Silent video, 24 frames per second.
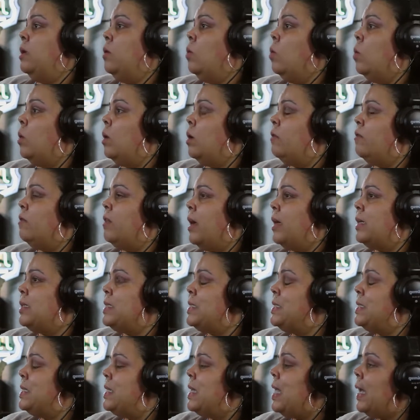or if
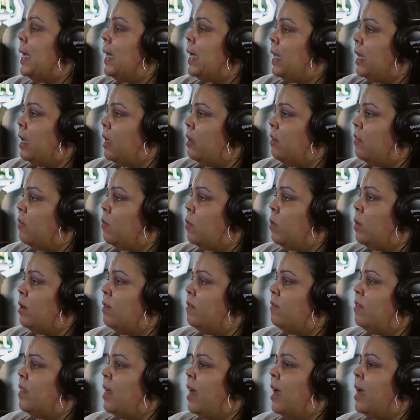that's negative, or
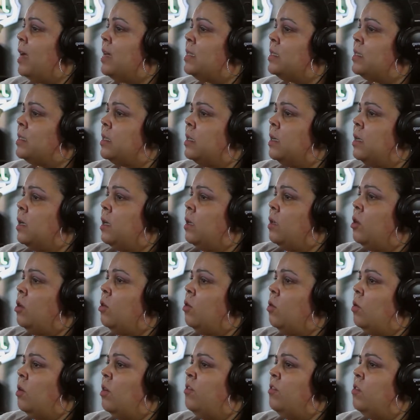if that's, you
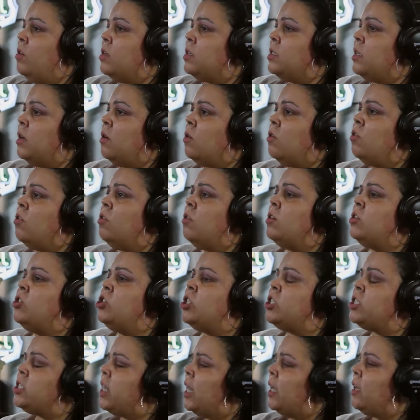know, if you're saying, oh, you're
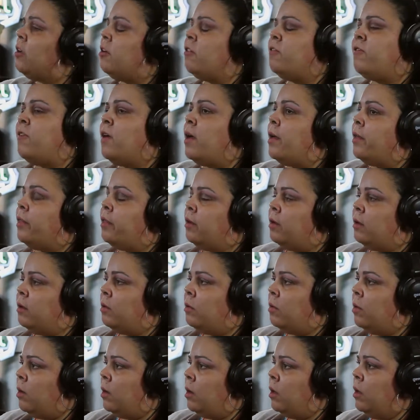just like your father,
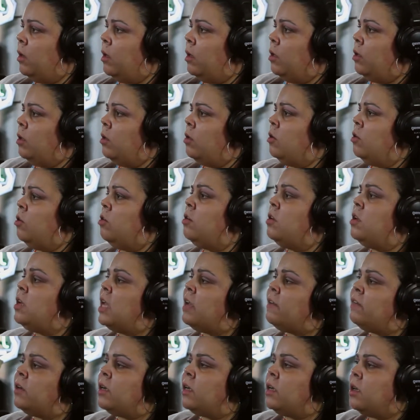or, you know, you're
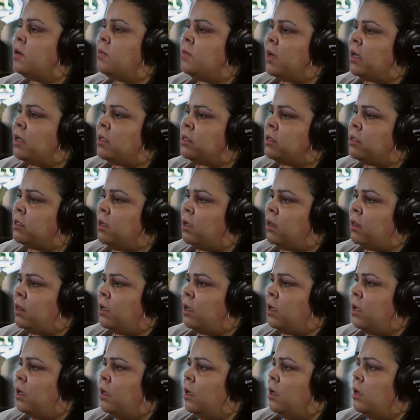never going to amount to
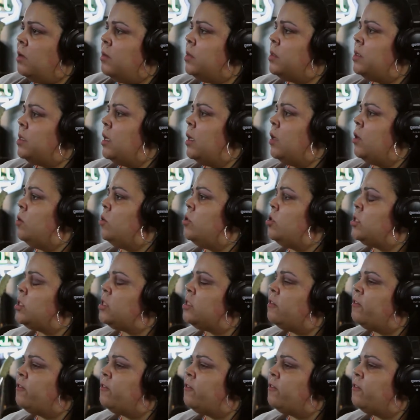nothing. It was like, you're just a